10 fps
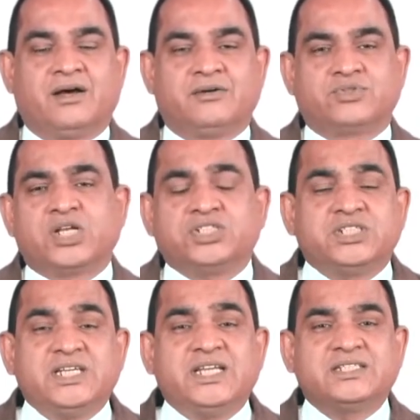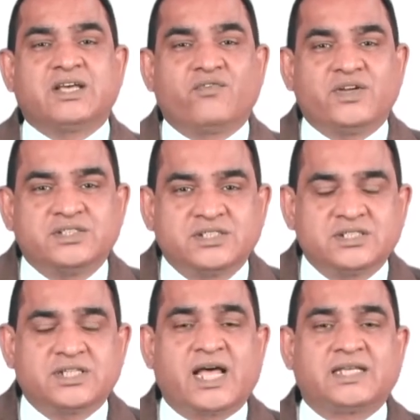such serious
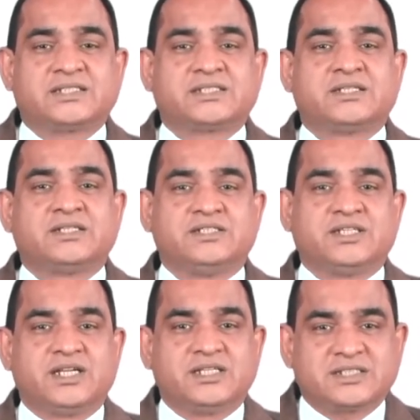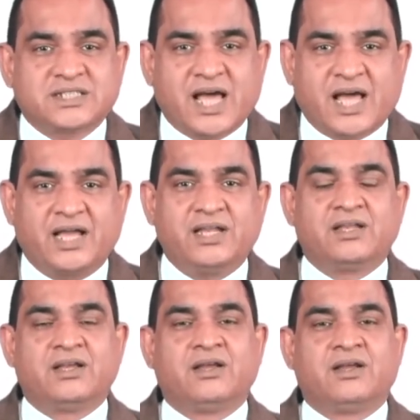offences as genocide,
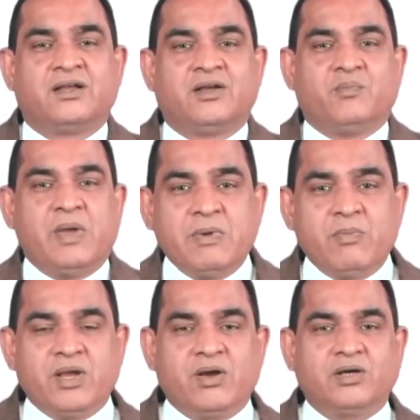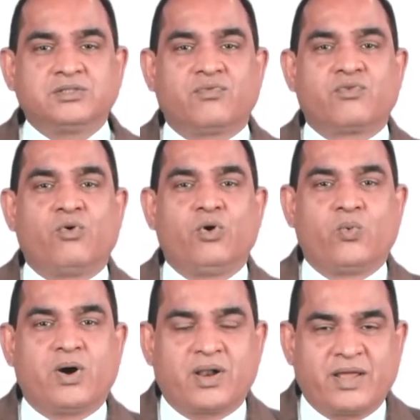maybe because of Cold
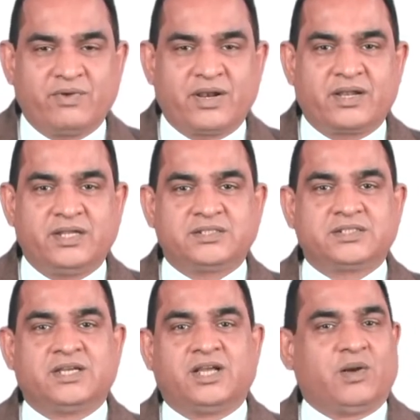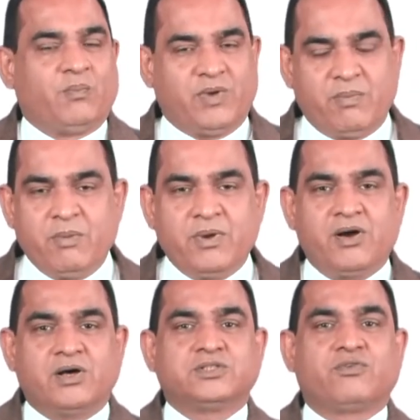War rivalries, maybe
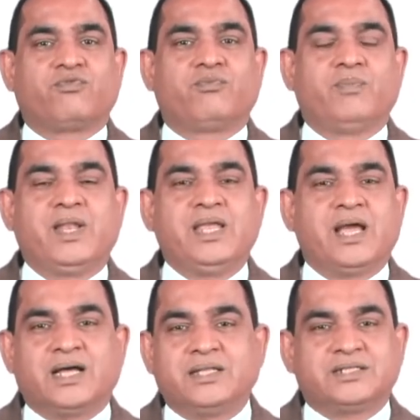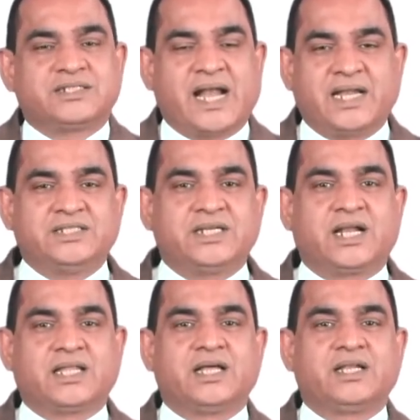because of many other strategic
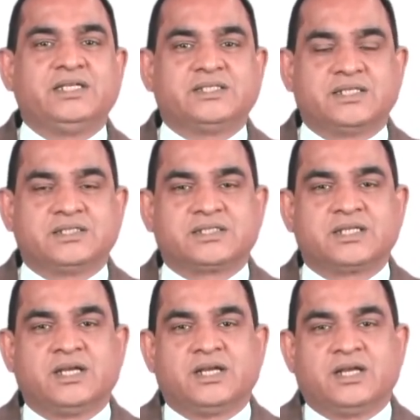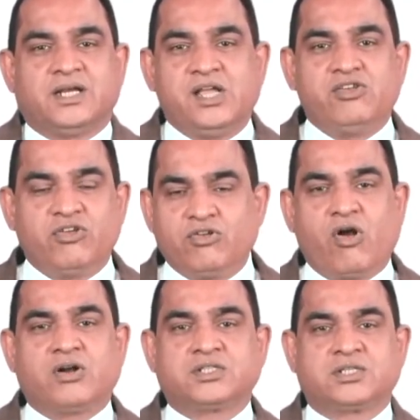and other reasons. It did
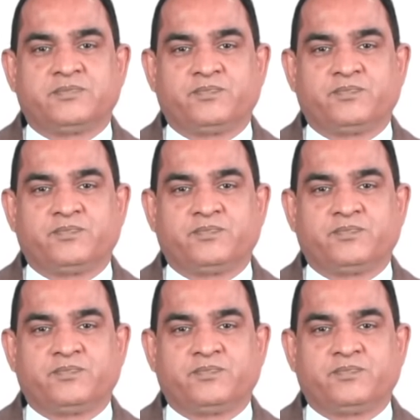not